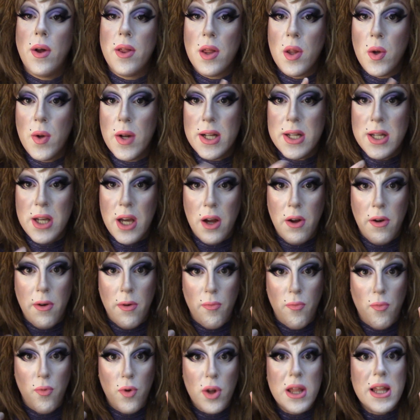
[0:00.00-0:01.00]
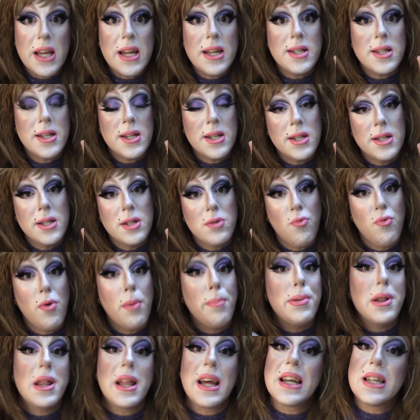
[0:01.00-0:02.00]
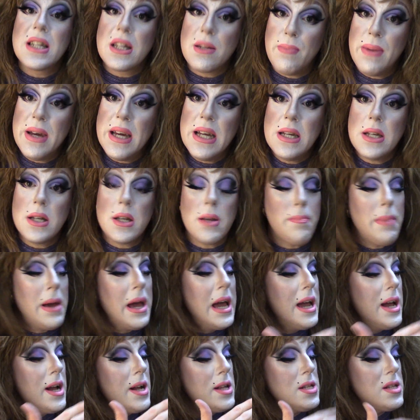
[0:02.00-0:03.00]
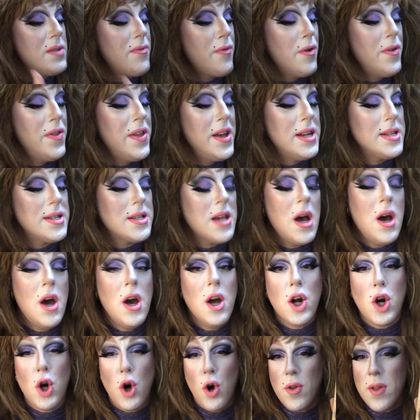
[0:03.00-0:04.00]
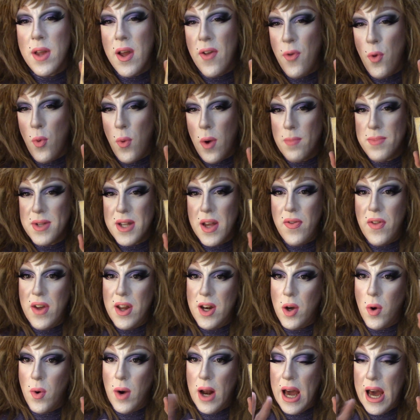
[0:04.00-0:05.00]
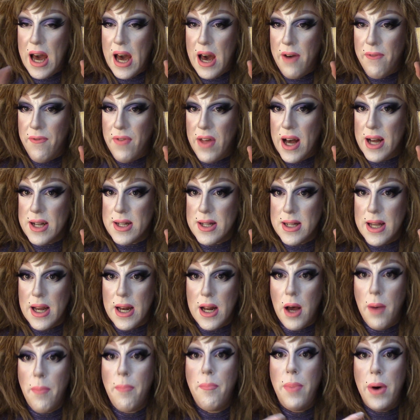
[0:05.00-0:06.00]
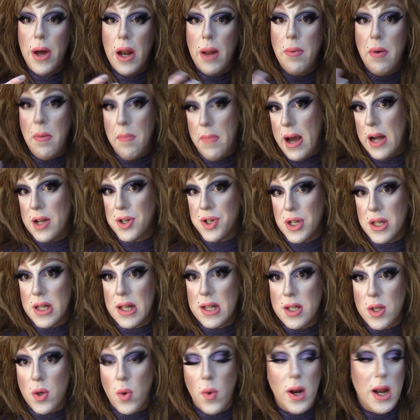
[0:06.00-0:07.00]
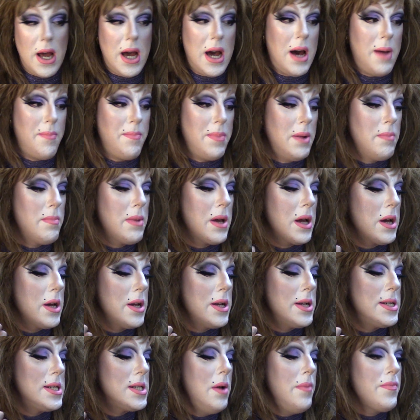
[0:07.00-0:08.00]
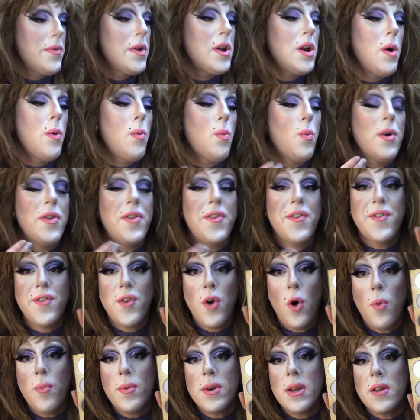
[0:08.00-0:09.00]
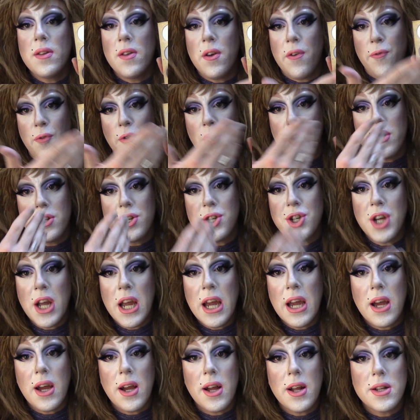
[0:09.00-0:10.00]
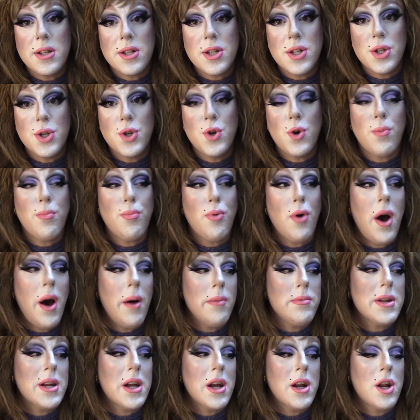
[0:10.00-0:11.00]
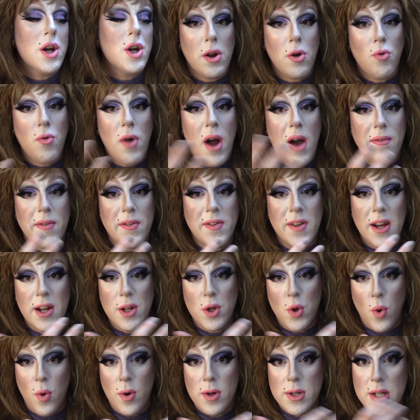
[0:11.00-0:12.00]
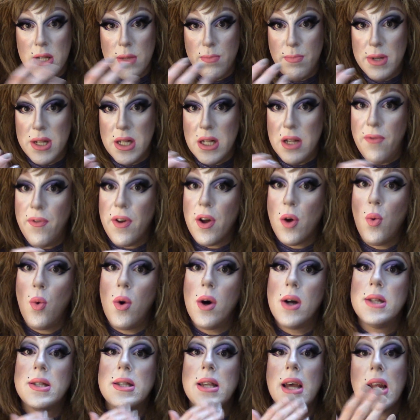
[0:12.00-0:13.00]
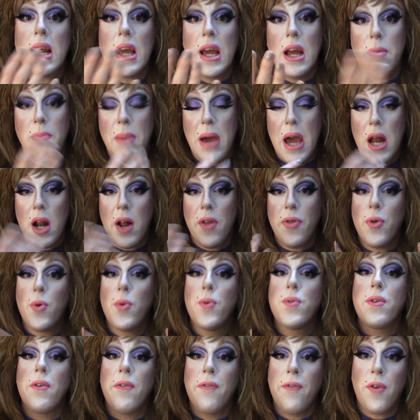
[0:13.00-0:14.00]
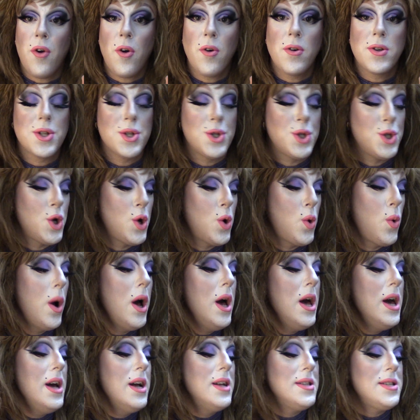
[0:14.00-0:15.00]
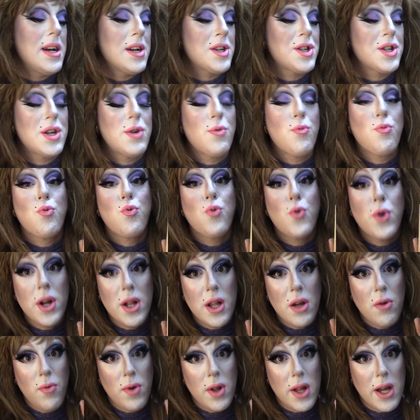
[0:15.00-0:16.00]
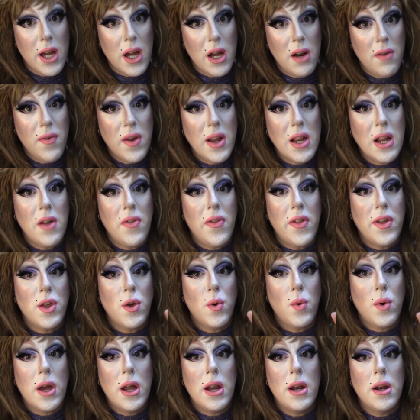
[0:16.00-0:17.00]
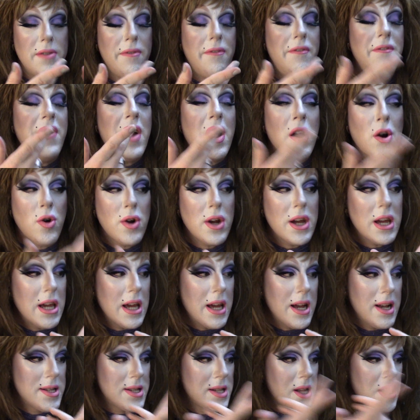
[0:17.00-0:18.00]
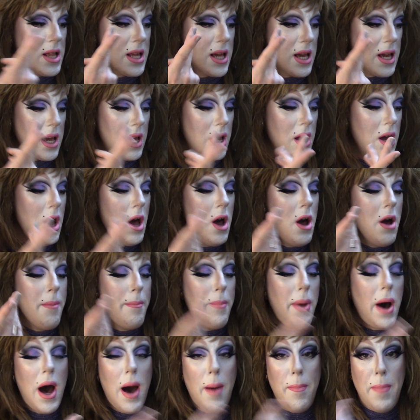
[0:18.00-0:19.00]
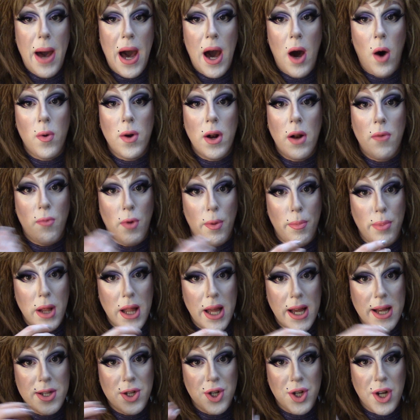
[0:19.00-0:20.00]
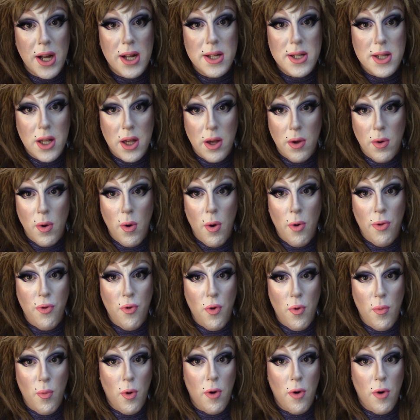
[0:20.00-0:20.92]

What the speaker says: LunatiCK releases replacement pans for this. Currently on their website, they don't have that set up, but I'm imagining what's going to happen because, you know, with so many different shades, you're probably going to gravitate towards specific ones and hit pan on those first. So it's actually really, really convenient that you can very easily pop out and replace shades that you go through more